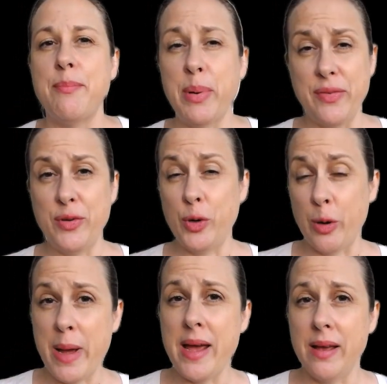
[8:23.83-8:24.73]
but if you're
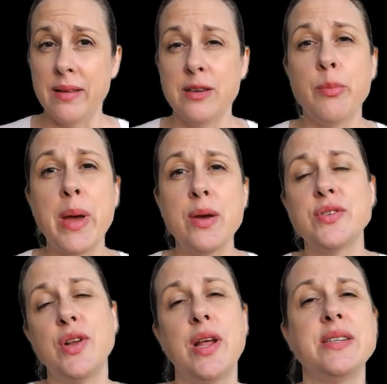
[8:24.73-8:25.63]
a male, you may
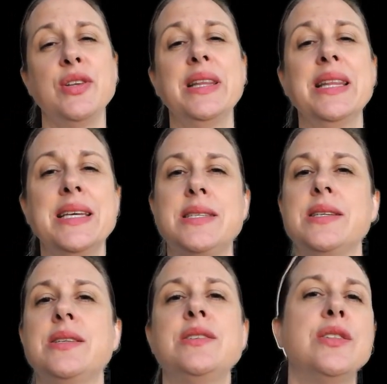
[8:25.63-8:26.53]
also like to
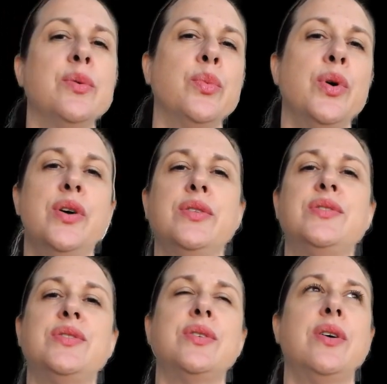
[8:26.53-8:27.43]
listen to the
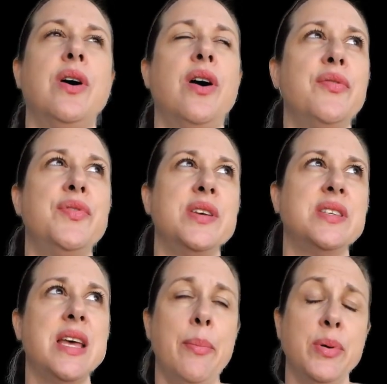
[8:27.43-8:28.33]
words of
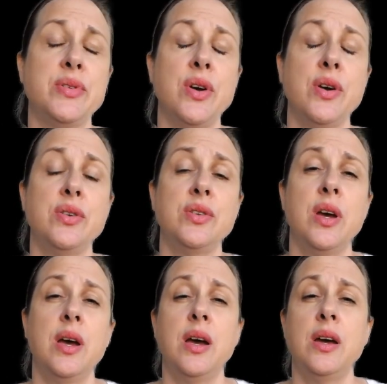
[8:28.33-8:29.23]
this episode
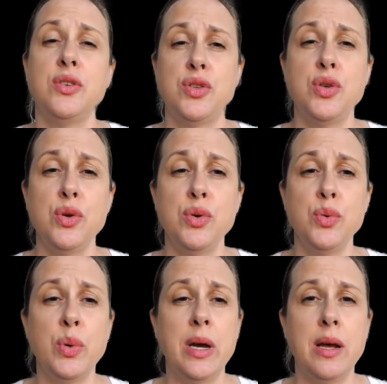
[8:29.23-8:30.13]

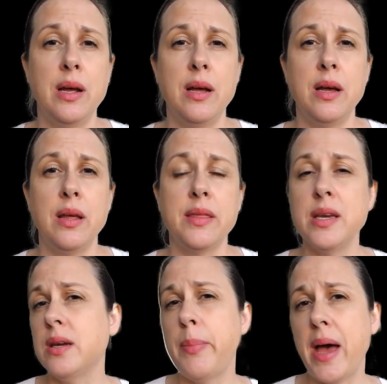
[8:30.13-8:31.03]
to
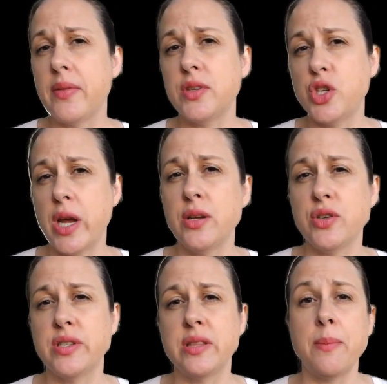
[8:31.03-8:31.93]
think about the
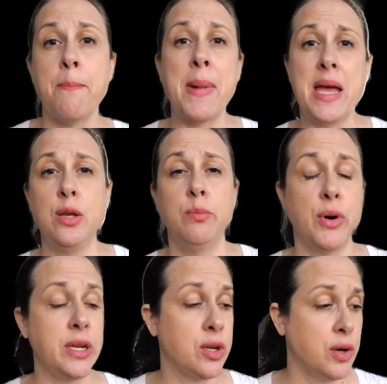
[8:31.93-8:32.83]
changes that the male
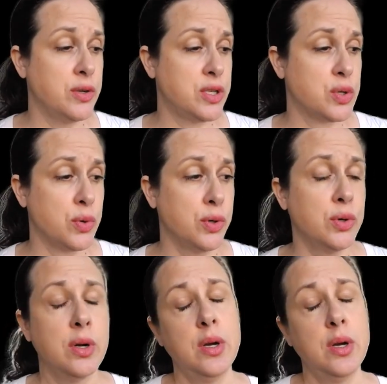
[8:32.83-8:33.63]
body goes through